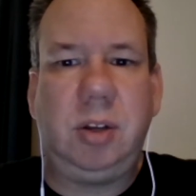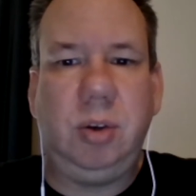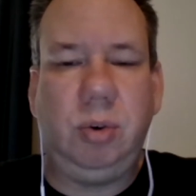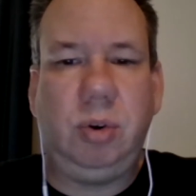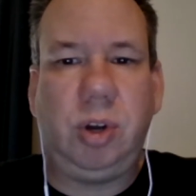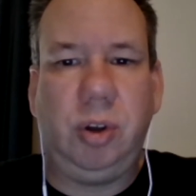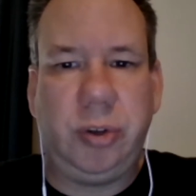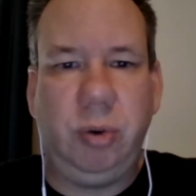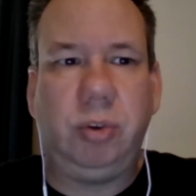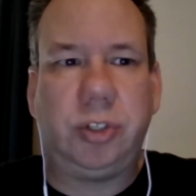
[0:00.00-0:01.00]
Google called
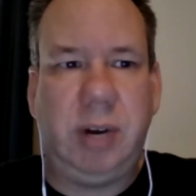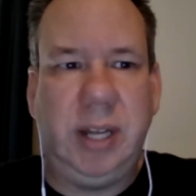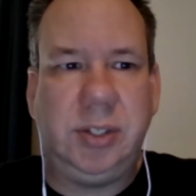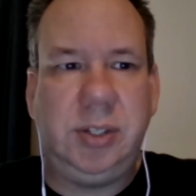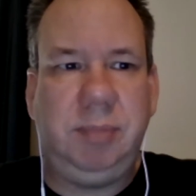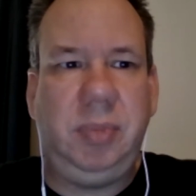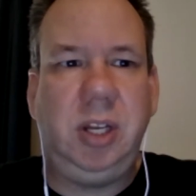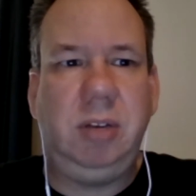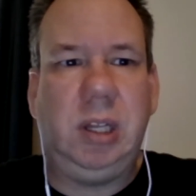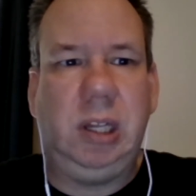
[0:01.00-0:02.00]
Google Trends that
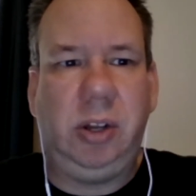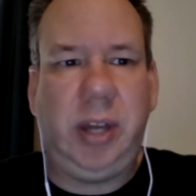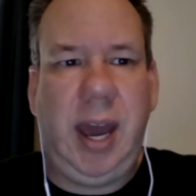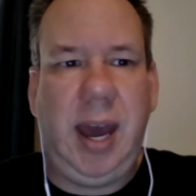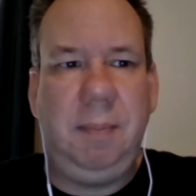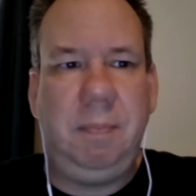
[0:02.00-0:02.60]
you can look at.